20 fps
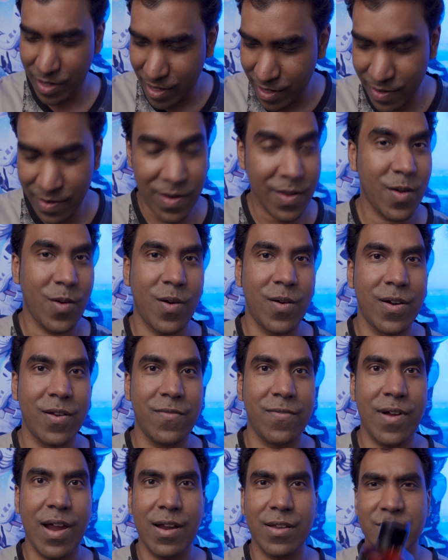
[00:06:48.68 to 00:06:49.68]
kill
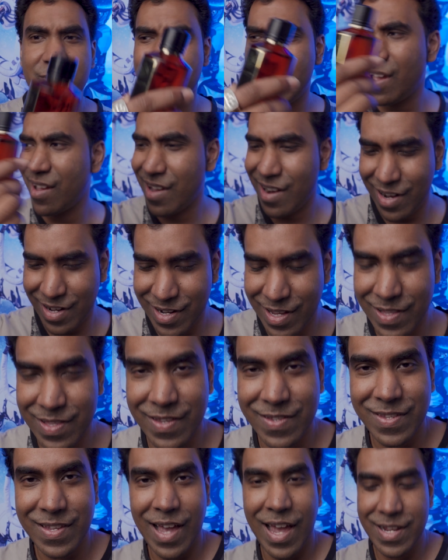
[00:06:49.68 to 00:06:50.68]
coronavirus, man. I gotta tell
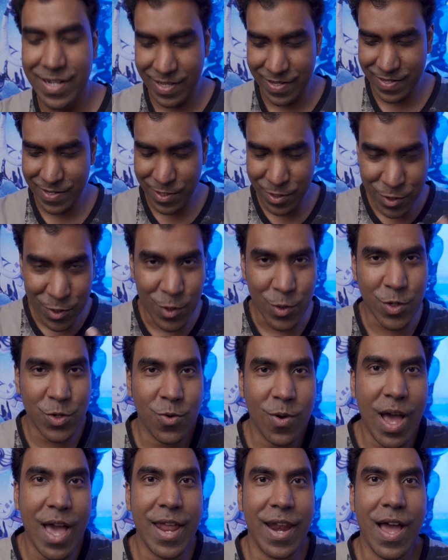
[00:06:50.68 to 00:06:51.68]
the scientists to
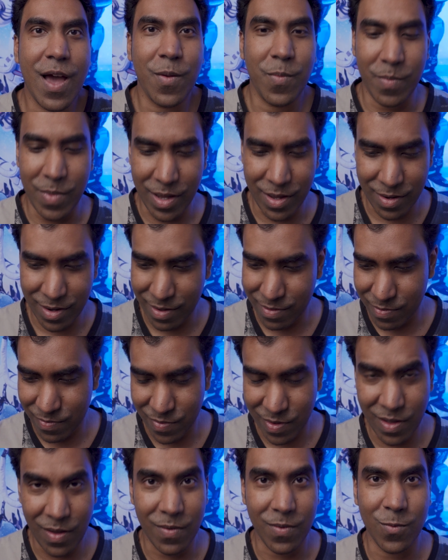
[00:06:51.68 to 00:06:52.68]
try it out, man.
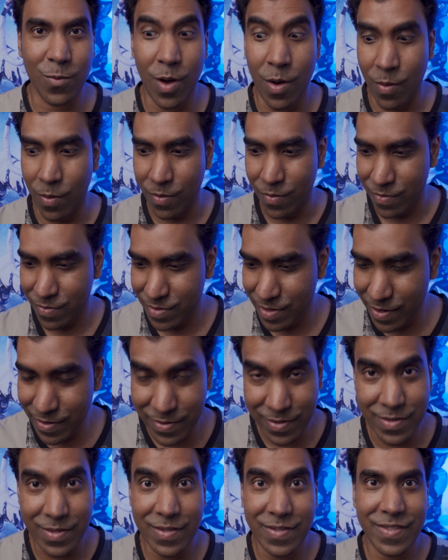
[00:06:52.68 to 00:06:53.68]
Oh, whoa,
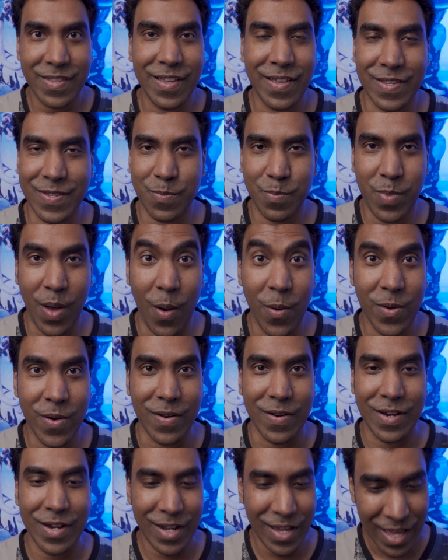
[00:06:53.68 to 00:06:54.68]
this thing is
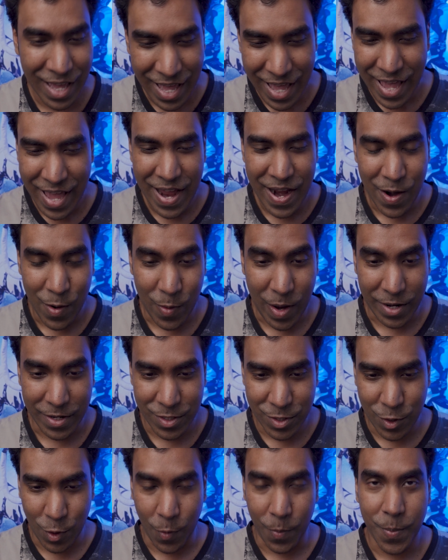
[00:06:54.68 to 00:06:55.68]
potent.
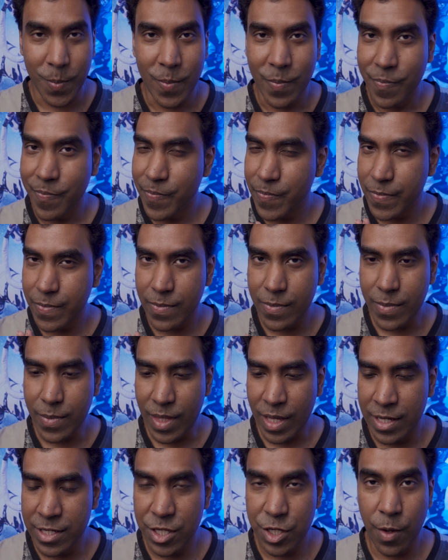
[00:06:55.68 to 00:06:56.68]
Right, so
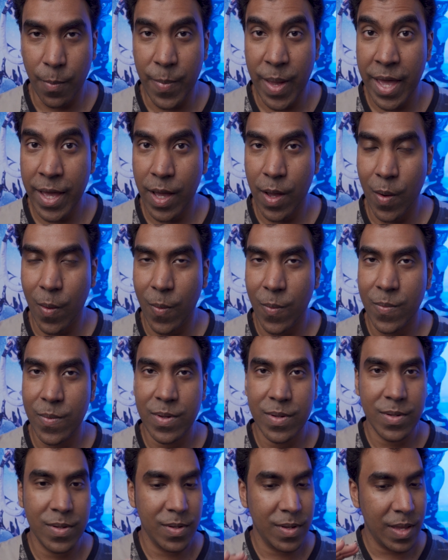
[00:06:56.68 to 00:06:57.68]
tobacco
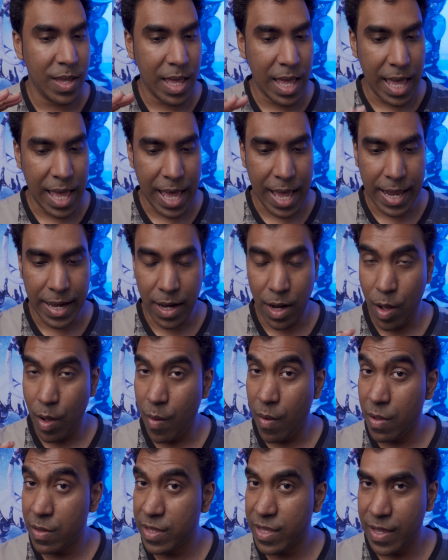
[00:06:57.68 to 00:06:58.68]
and
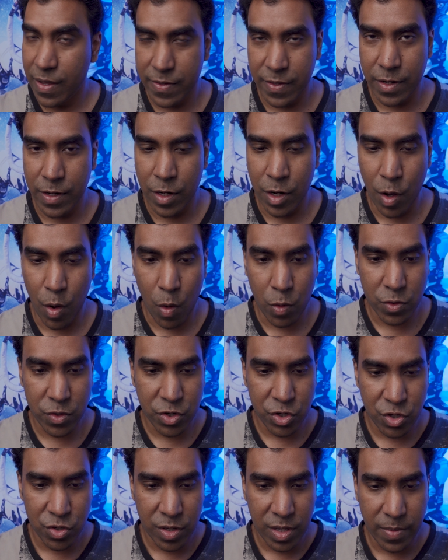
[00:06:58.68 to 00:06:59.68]
all the other
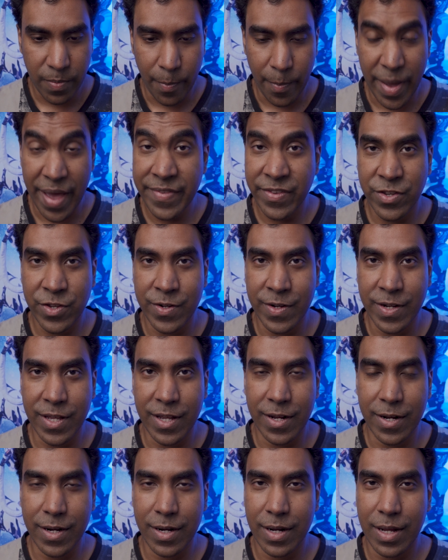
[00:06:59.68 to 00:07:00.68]
notes mentioned
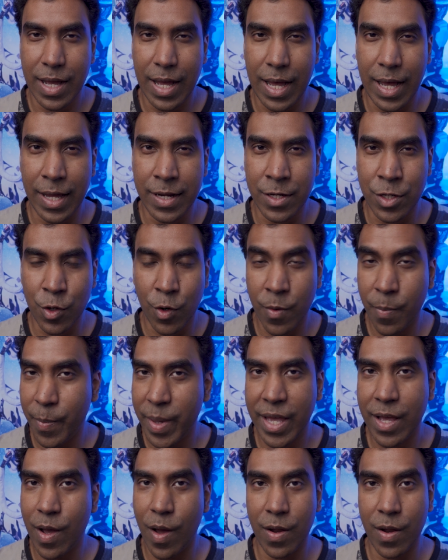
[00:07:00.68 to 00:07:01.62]
here, I don't pick